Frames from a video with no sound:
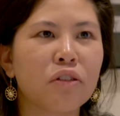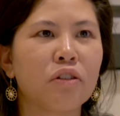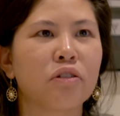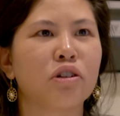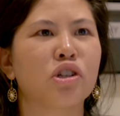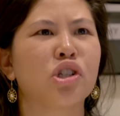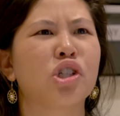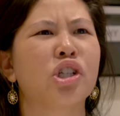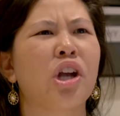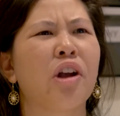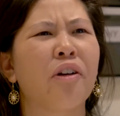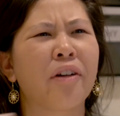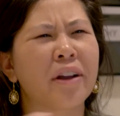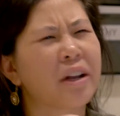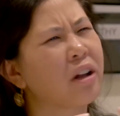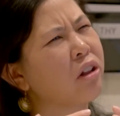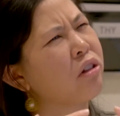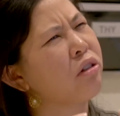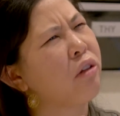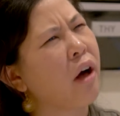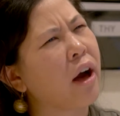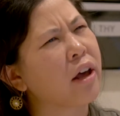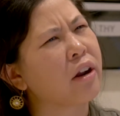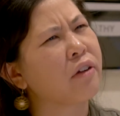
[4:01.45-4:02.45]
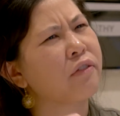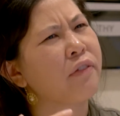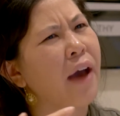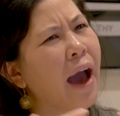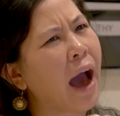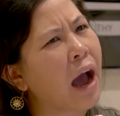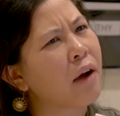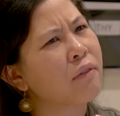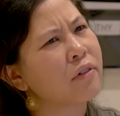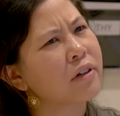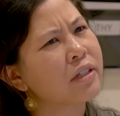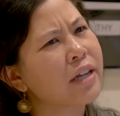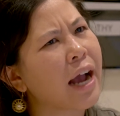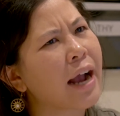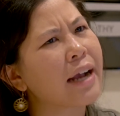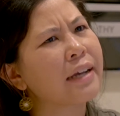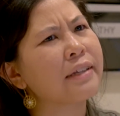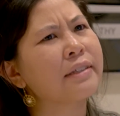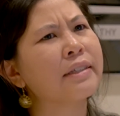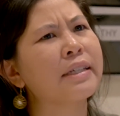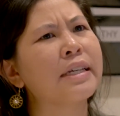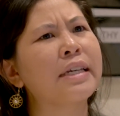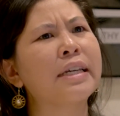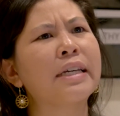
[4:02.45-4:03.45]
They're sharing a lot of
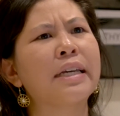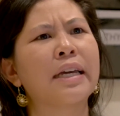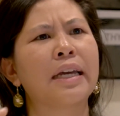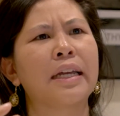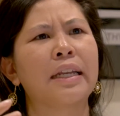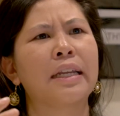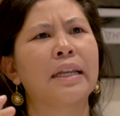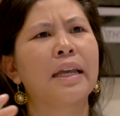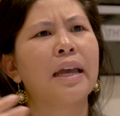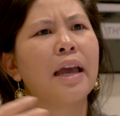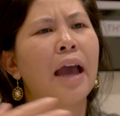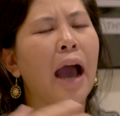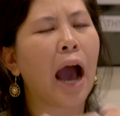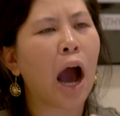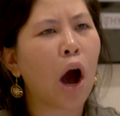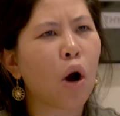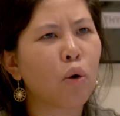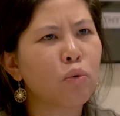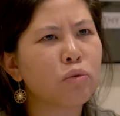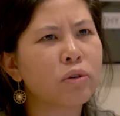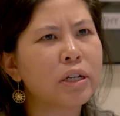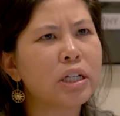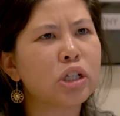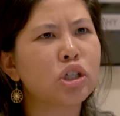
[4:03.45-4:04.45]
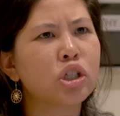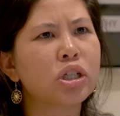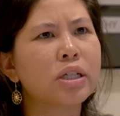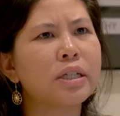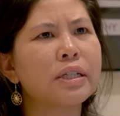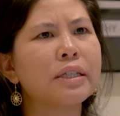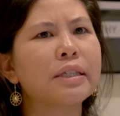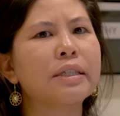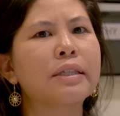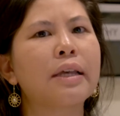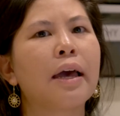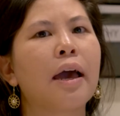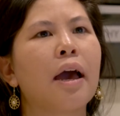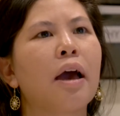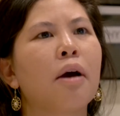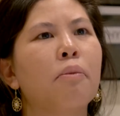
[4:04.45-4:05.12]
advertising and outreaches,